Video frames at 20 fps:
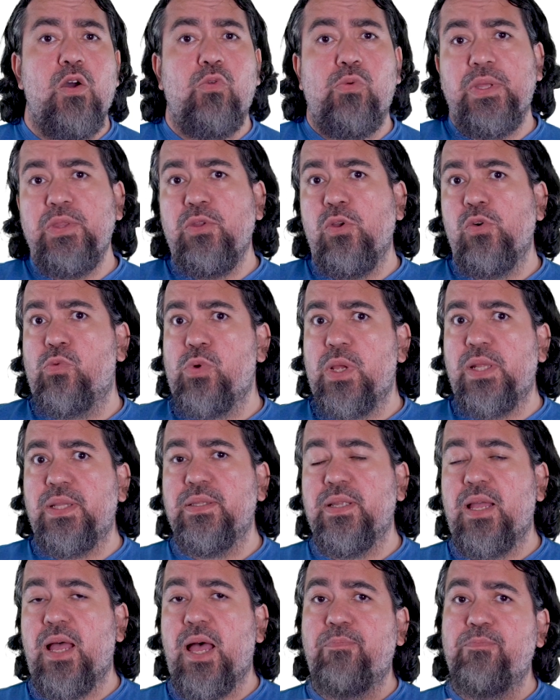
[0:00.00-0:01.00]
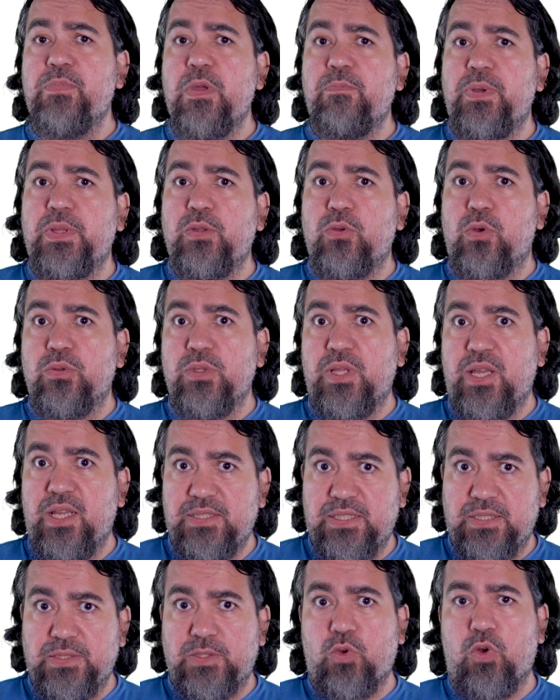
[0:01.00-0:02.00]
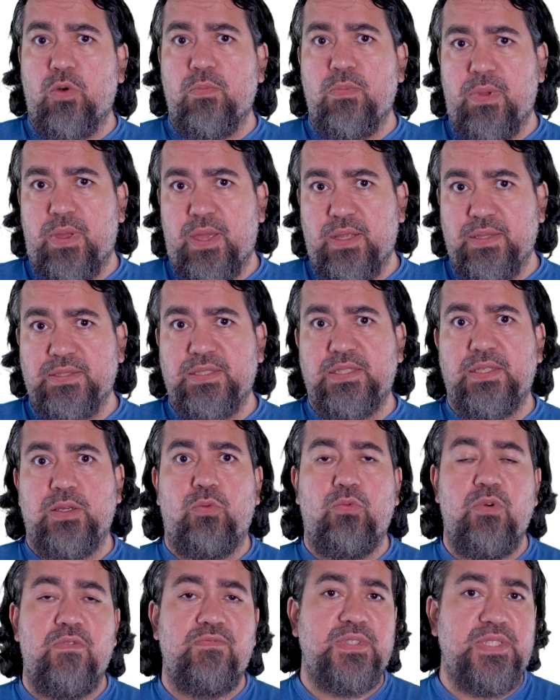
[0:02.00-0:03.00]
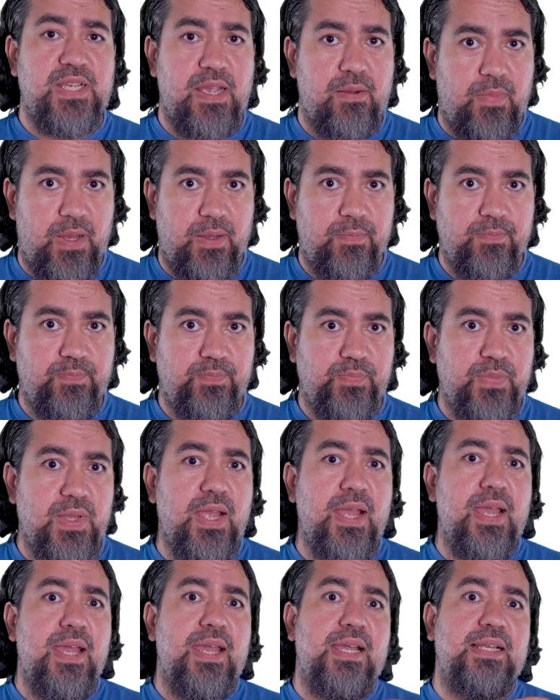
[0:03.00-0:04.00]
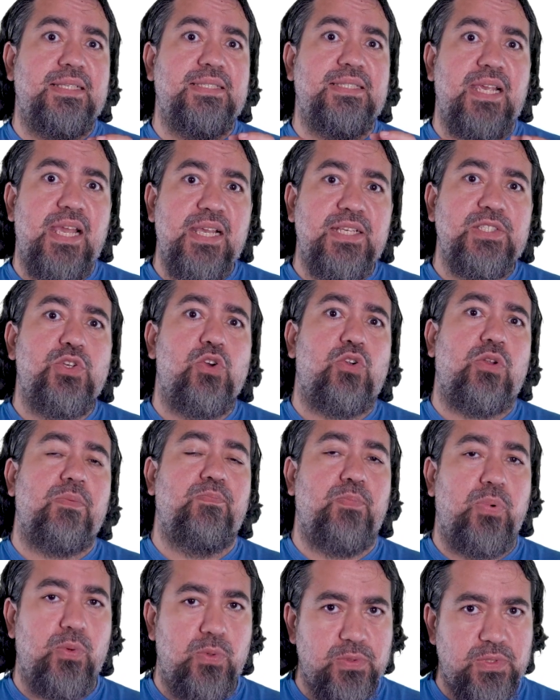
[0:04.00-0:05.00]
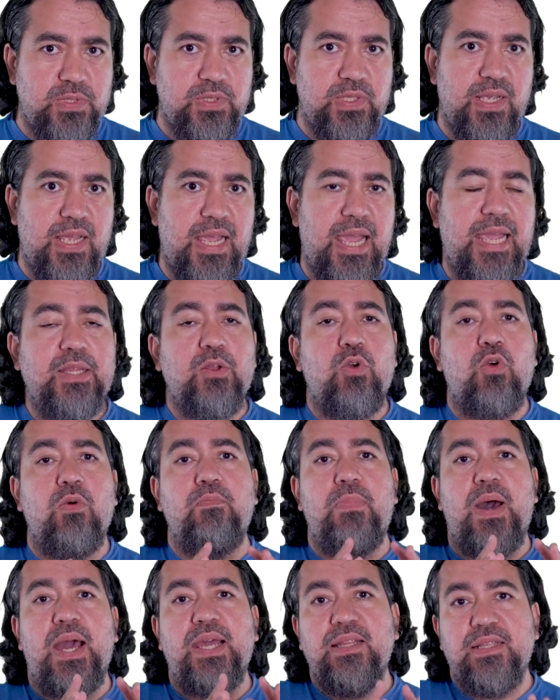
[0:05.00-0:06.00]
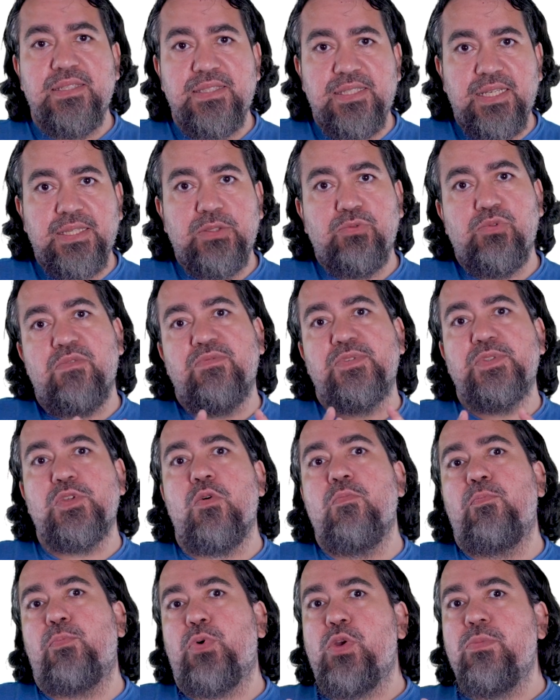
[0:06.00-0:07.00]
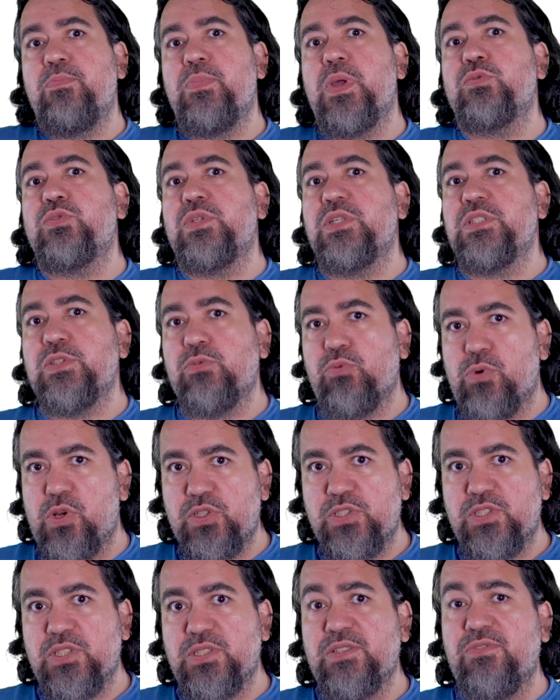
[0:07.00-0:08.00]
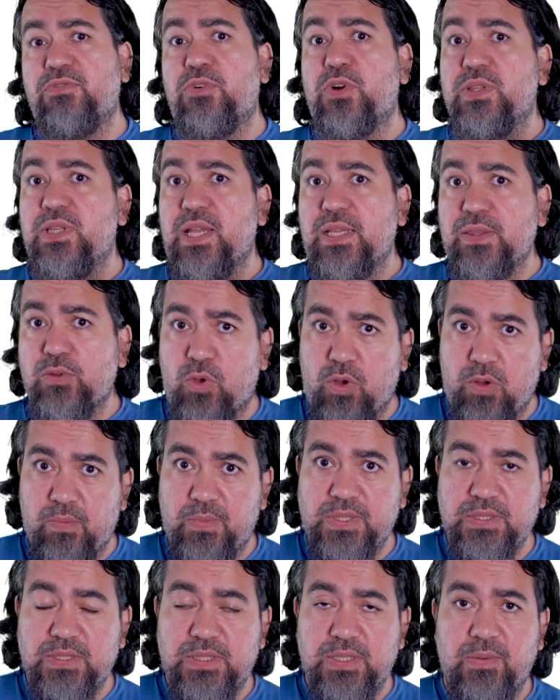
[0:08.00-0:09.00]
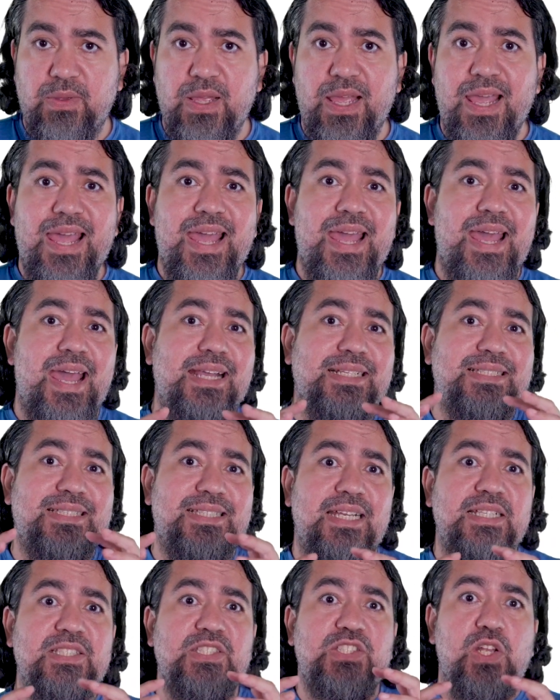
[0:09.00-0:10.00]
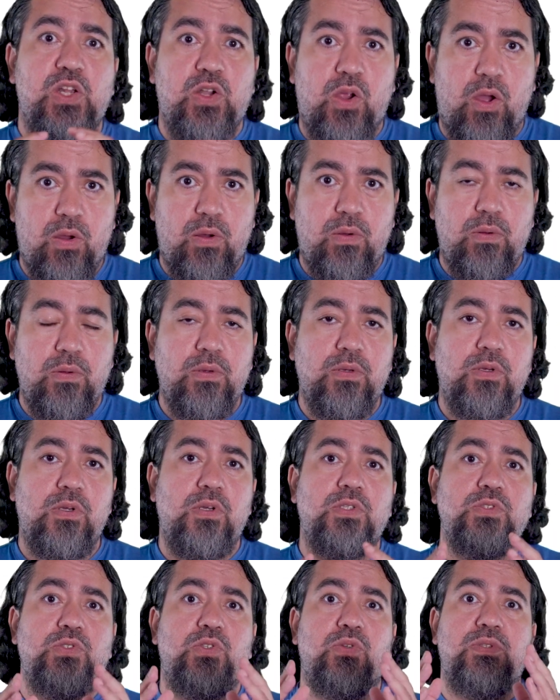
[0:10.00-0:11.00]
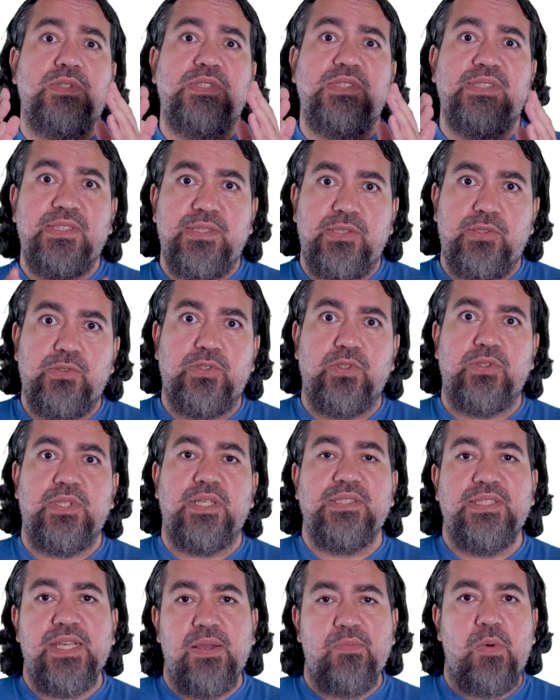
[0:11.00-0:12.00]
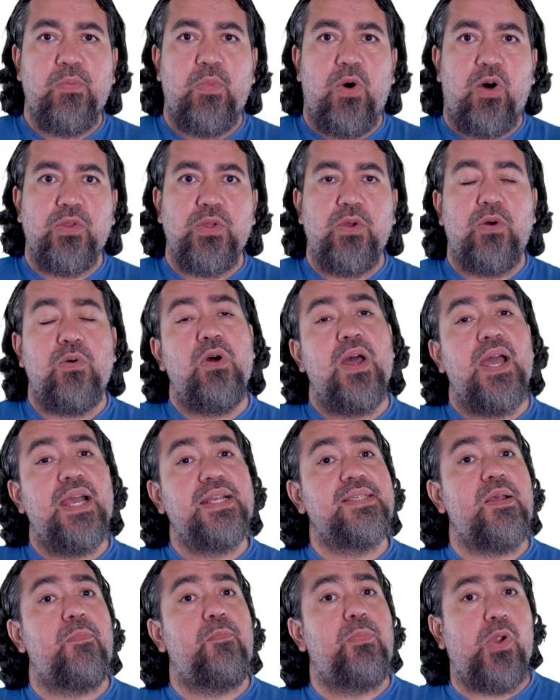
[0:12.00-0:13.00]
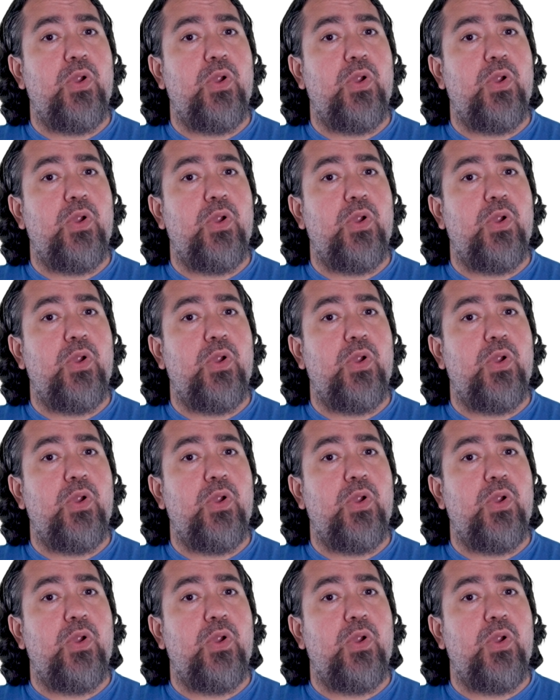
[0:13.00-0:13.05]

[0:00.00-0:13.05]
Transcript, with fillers: When you run a Pipet Code Agent command with Gemma, it takes your input and combines it with some pre-built instructions for that command and sends it all to, to the Gemma model as a